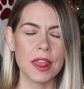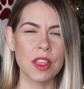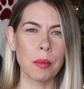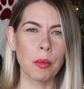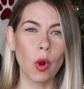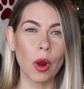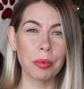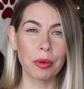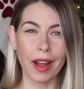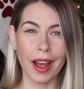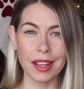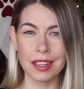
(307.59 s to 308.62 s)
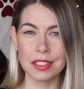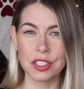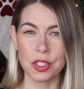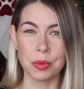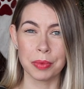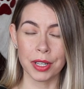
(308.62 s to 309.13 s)
the more product
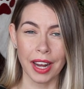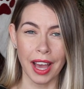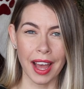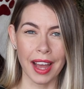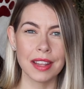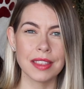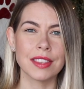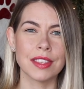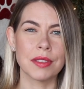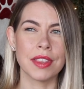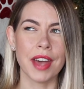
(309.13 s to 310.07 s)
you put on,